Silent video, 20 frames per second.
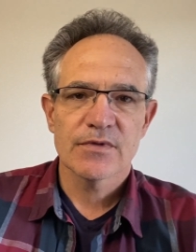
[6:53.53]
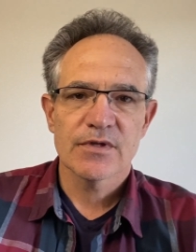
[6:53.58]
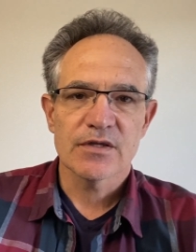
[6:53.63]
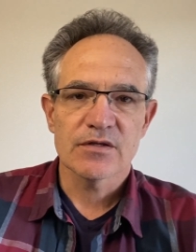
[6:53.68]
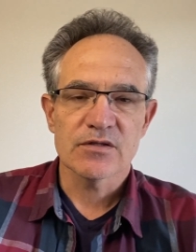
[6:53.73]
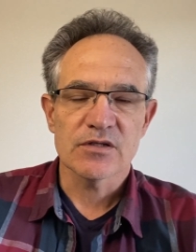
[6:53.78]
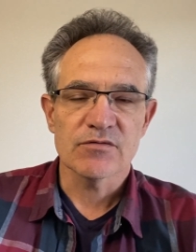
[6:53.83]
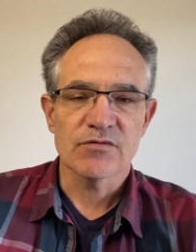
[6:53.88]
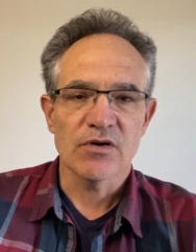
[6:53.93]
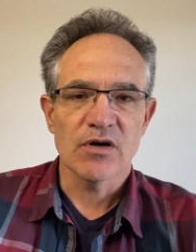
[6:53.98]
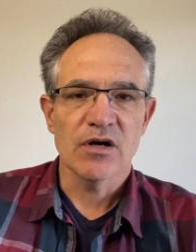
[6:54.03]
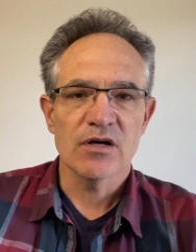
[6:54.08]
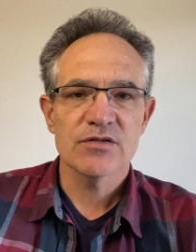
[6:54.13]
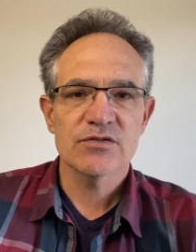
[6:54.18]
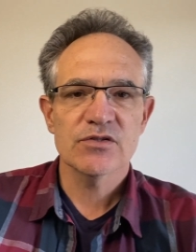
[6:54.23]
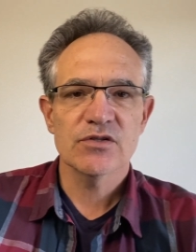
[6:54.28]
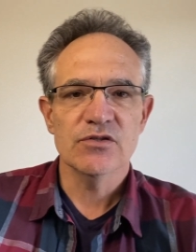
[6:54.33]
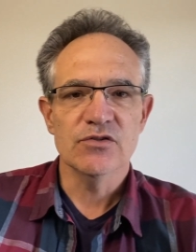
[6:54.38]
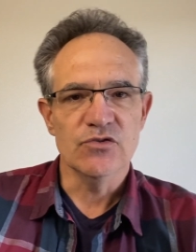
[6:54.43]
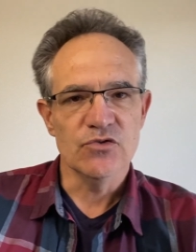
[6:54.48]
So if I ask
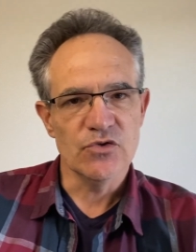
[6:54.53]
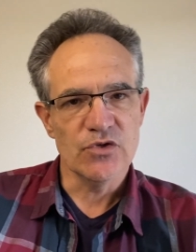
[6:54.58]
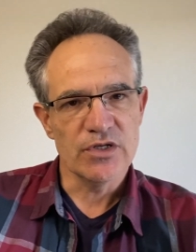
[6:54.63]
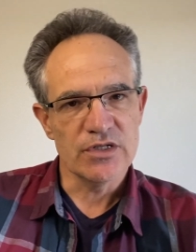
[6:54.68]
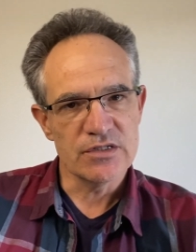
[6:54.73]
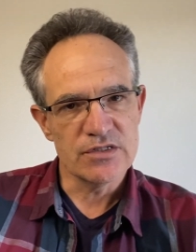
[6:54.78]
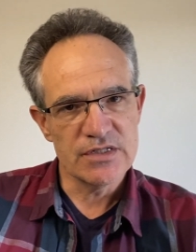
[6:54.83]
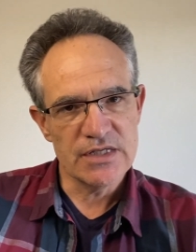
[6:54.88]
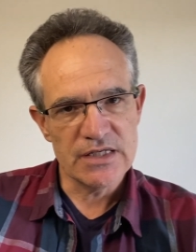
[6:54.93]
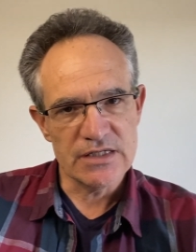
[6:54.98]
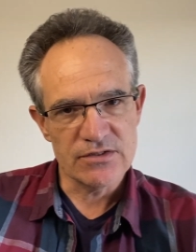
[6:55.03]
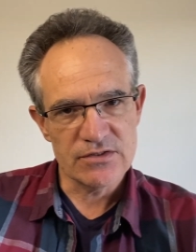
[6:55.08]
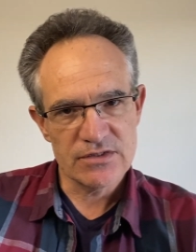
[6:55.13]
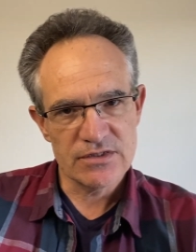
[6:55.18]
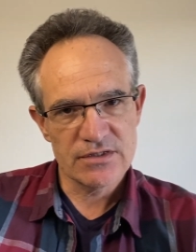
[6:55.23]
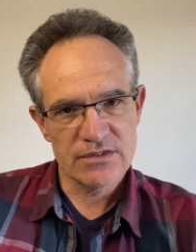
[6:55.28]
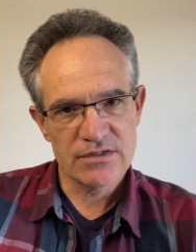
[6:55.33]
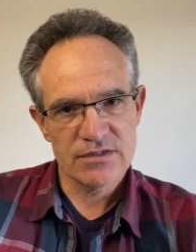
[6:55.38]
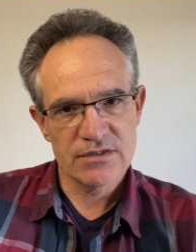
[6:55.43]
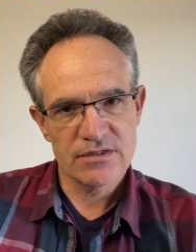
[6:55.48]
you, do you exist?
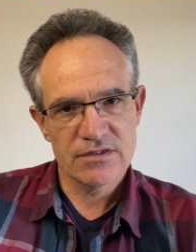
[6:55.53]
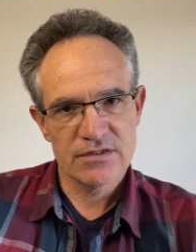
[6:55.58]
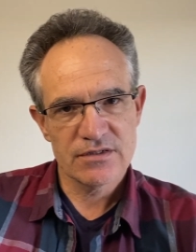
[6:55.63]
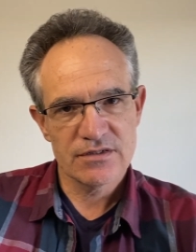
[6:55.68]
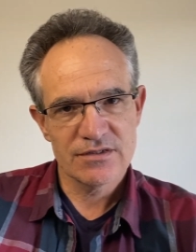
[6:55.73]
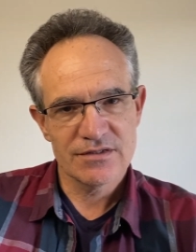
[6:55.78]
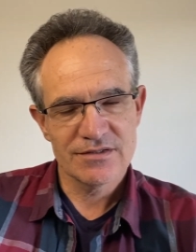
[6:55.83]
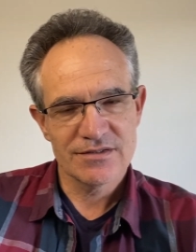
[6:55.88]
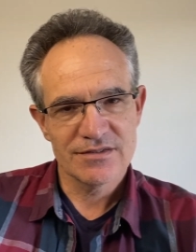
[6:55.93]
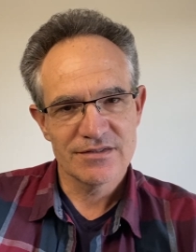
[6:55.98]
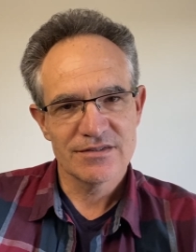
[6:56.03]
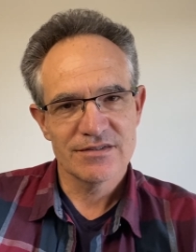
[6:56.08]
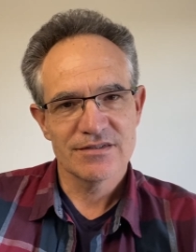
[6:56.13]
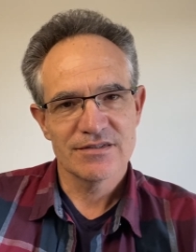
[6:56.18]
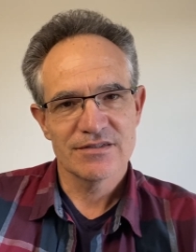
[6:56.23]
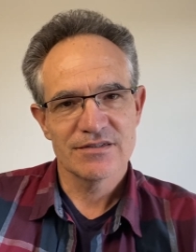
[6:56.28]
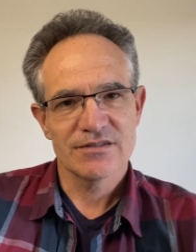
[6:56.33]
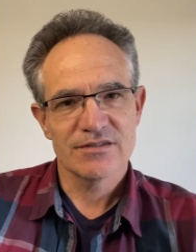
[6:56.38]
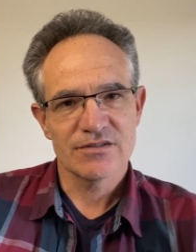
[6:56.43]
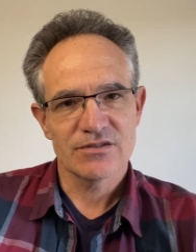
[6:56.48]

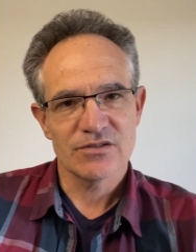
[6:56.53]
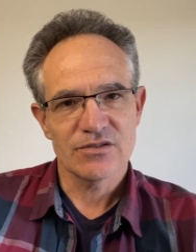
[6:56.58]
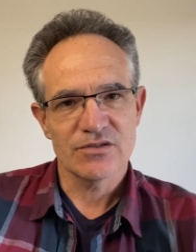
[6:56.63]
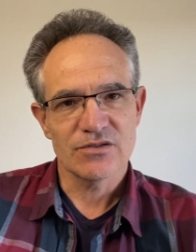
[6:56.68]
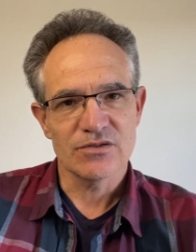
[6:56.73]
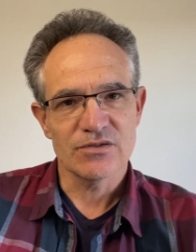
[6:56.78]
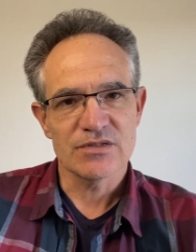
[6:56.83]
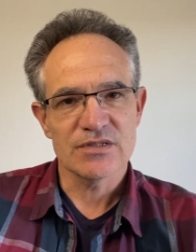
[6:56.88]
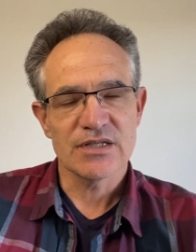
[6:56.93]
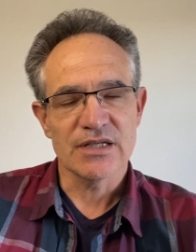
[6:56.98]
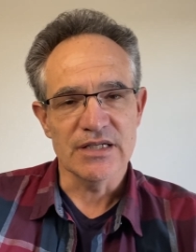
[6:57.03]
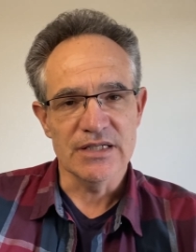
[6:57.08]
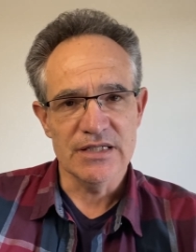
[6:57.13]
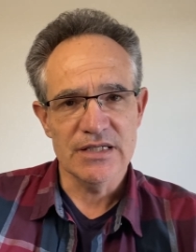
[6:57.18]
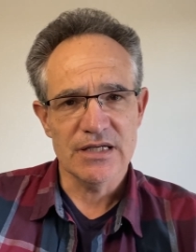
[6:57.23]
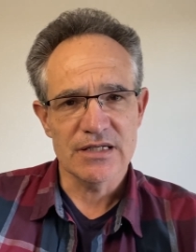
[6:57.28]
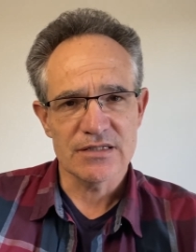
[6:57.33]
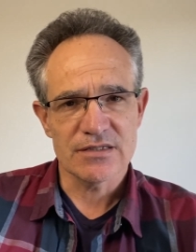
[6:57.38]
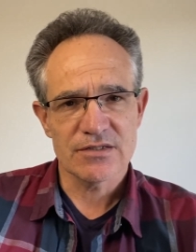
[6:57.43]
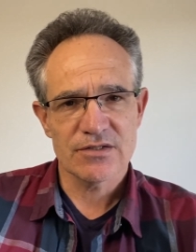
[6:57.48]
You'd say
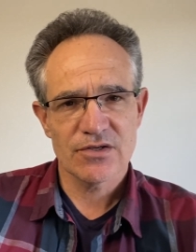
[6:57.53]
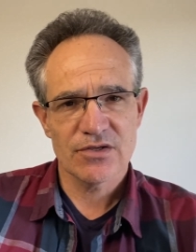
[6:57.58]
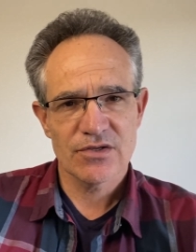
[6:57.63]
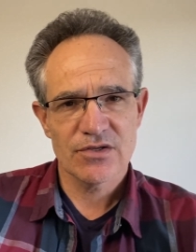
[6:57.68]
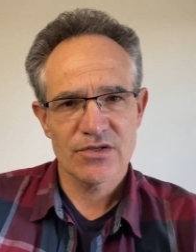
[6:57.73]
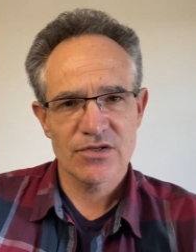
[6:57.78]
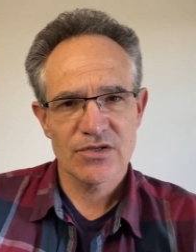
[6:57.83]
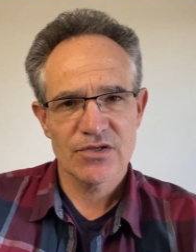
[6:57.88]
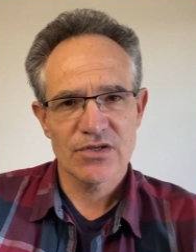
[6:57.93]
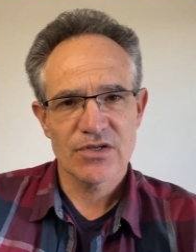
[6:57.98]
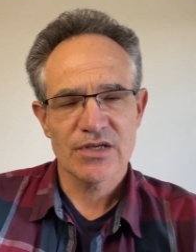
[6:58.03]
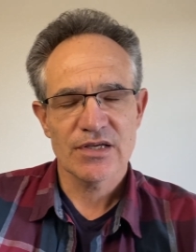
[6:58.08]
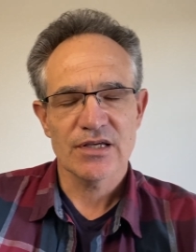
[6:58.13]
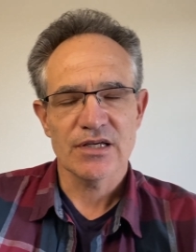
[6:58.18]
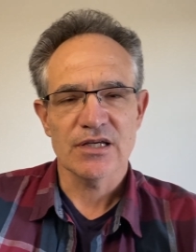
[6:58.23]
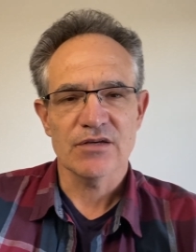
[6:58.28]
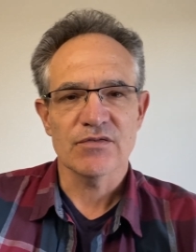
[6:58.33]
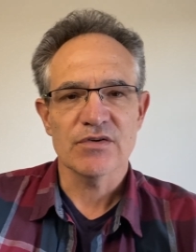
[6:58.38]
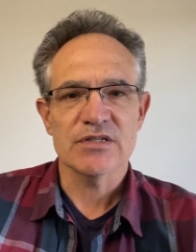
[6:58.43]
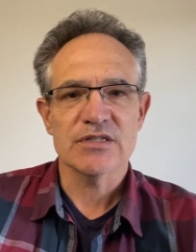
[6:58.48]
yes.
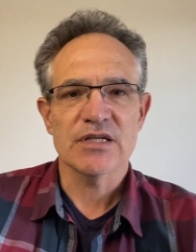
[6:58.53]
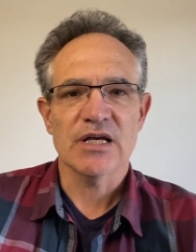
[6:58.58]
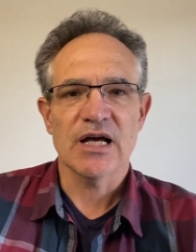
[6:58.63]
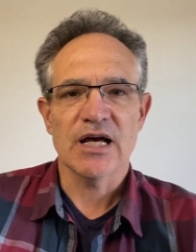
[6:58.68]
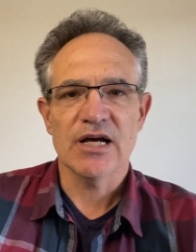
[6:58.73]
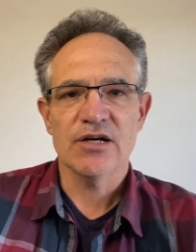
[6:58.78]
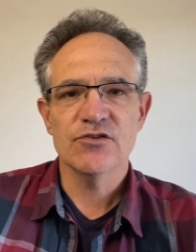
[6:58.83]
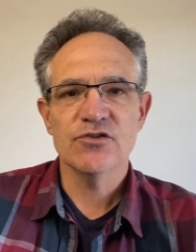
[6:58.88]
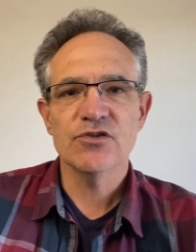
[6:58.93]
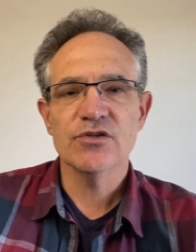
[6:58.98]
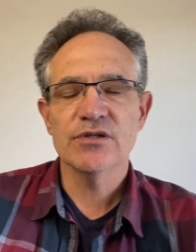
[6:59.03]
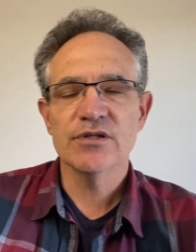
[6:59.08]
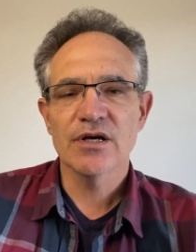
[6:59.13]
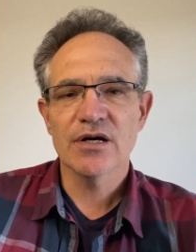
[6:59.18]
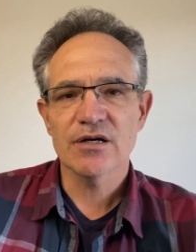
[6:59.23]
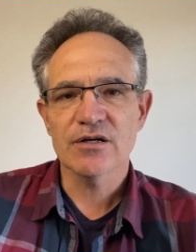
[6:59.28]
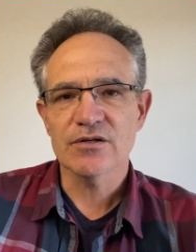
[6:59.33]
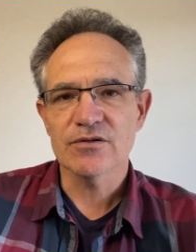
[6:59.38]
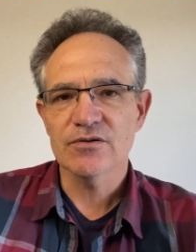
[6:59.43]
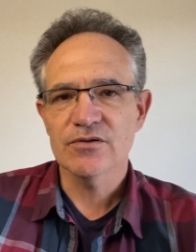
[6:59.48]
If I say, how do you
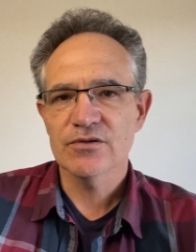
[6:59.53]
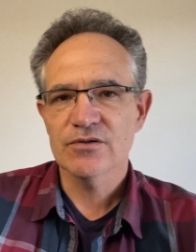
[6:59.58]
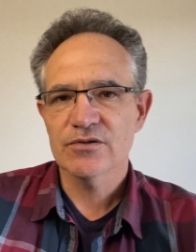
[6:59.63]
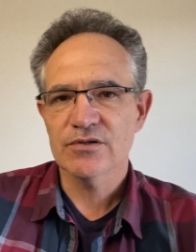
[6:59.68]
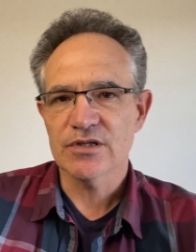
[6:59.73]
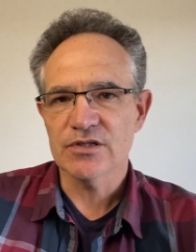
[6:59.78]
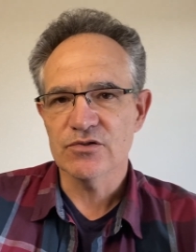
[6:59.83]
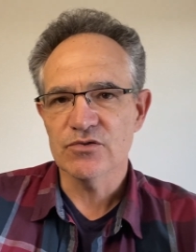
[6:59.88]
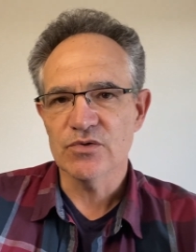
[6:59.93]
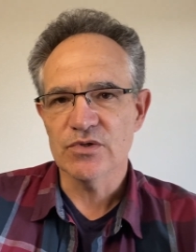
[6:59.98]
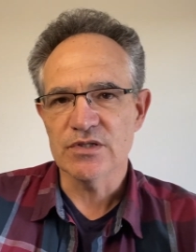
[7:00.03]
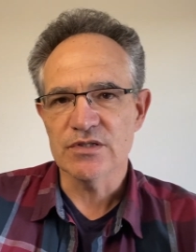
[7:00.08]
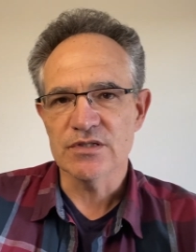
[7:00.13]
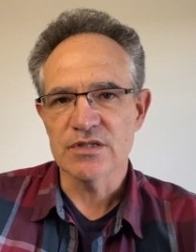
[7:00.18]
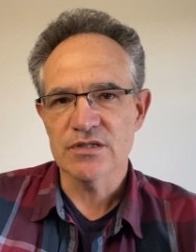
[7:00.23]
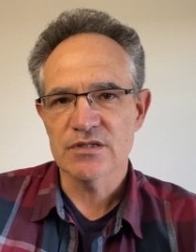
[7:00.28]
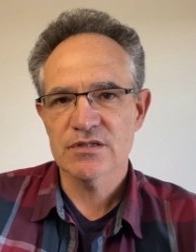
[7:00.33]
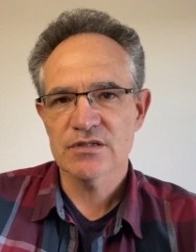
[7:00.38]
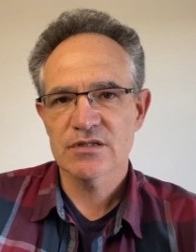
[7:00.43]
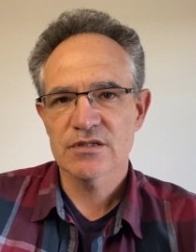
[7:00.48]
know that you
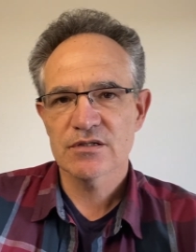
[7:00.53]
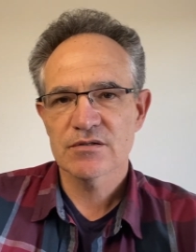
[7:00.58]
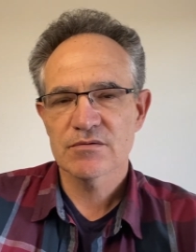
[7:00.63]
exist?